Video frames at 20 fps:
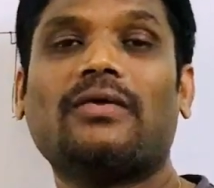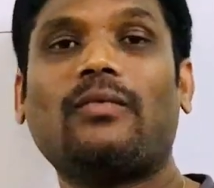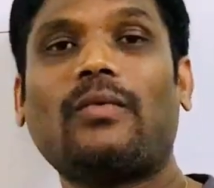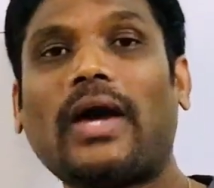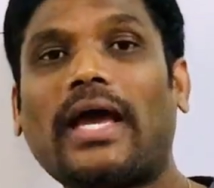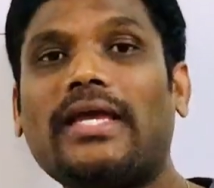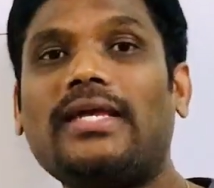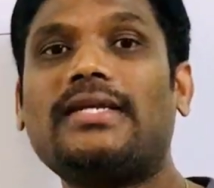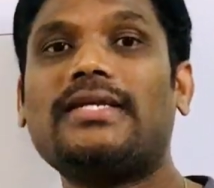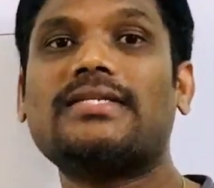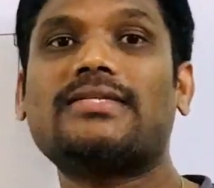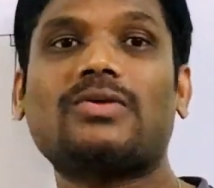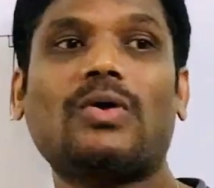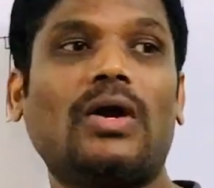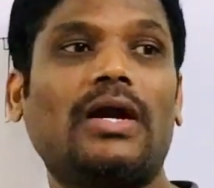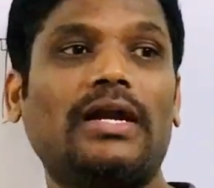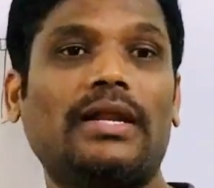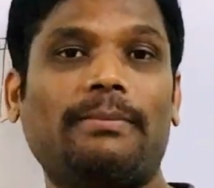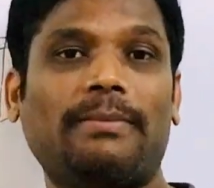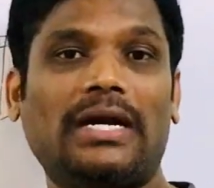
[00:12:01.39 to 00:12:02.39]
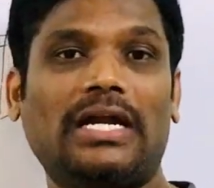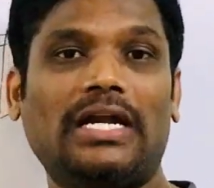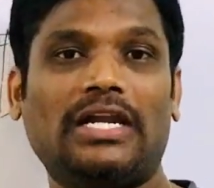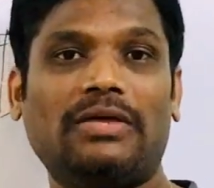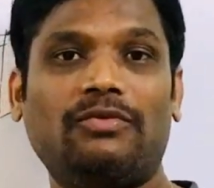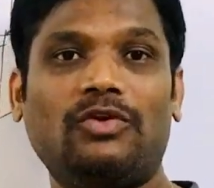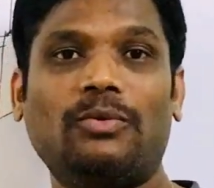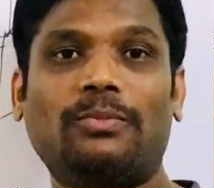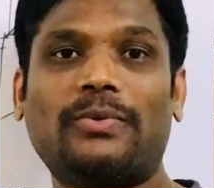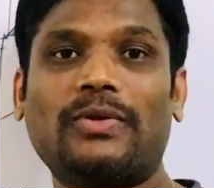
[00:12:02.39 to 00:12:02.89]
Why it is called a
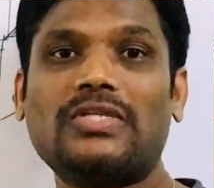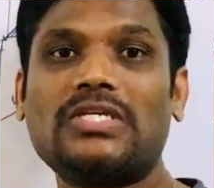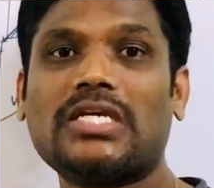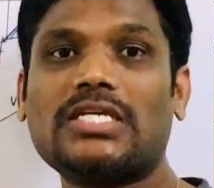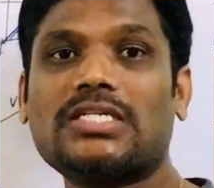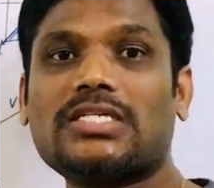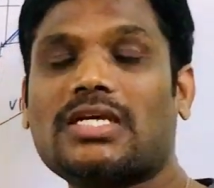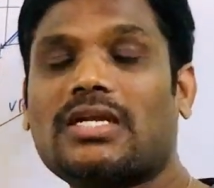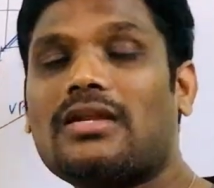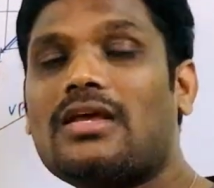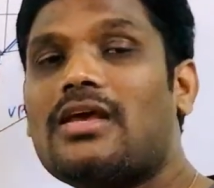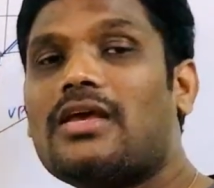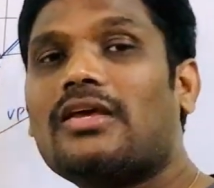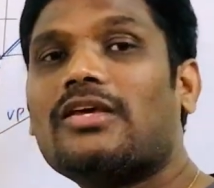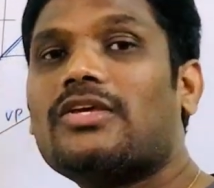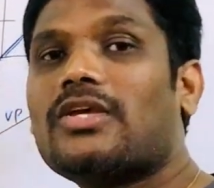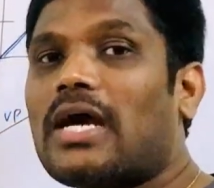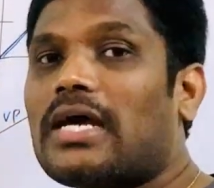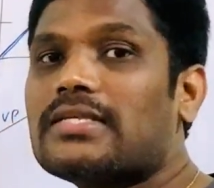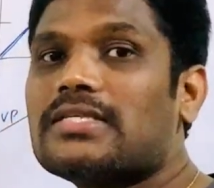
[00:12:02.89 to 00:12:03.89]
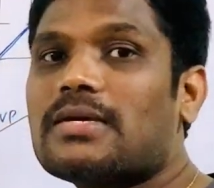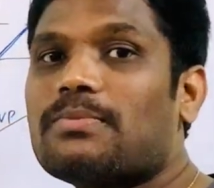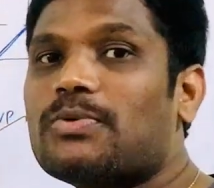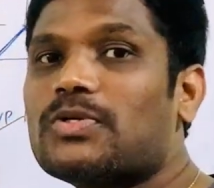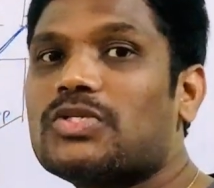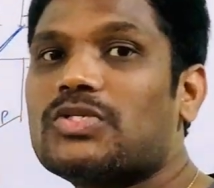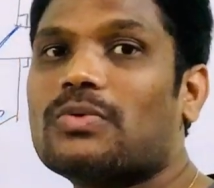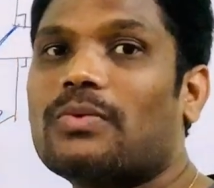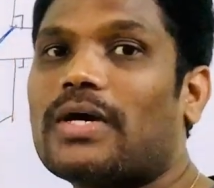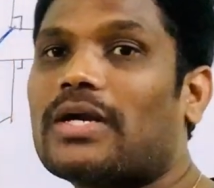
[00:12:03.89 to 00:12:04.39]
multi-view projection? You are
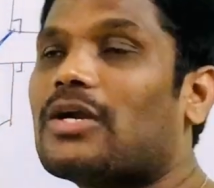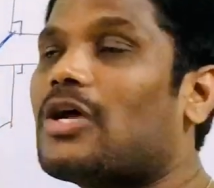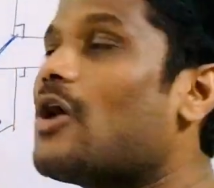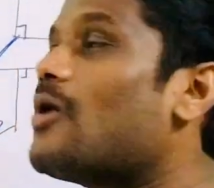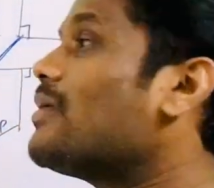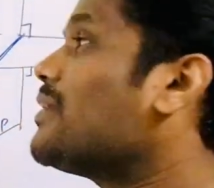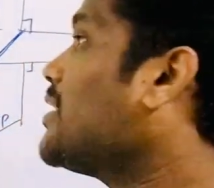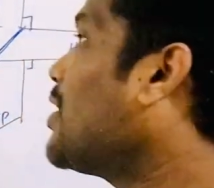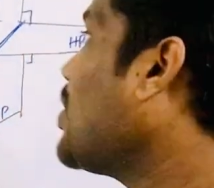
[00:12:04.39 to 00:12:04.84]
supposed to work out the